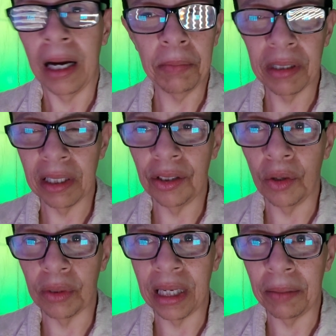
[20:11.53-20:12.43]
I'm just letting you
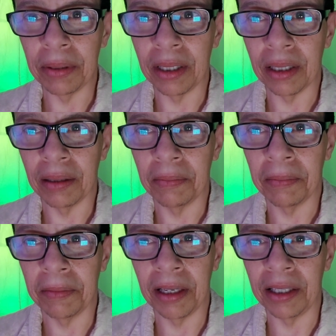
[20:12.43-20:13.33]
know what's happening.
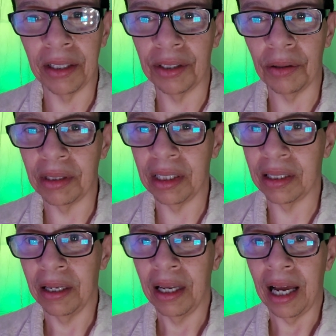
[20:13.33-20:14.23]
There's no
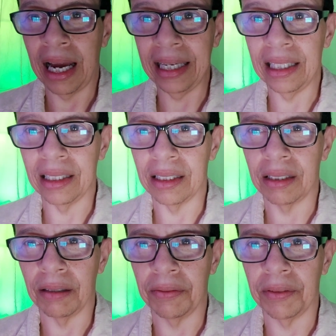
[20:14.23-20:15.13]
sense hiding this
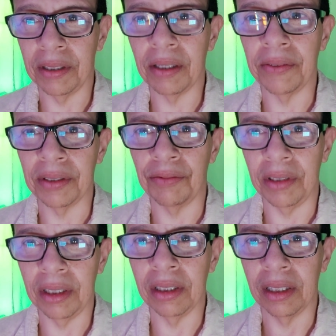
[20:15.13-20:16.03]
stuff. This stuff is
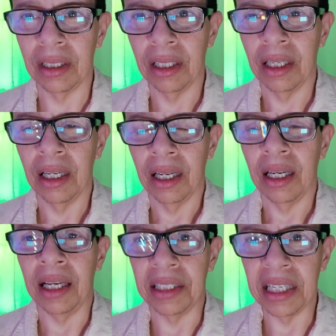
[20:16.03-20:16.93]
real.
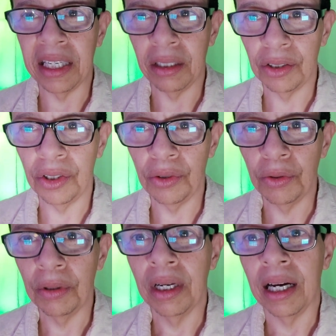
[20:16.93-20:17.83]
And to heal
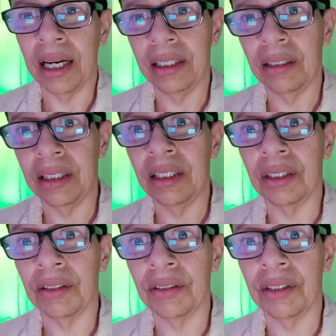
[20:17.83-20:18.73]
you, I need
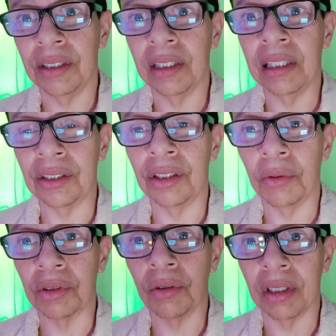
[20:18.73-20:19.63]
to let you know
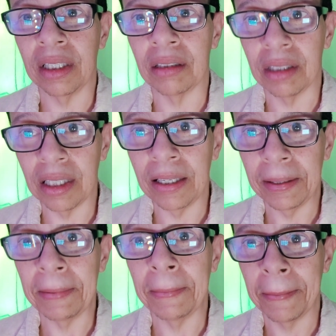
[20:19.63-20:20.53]
what's going on outside.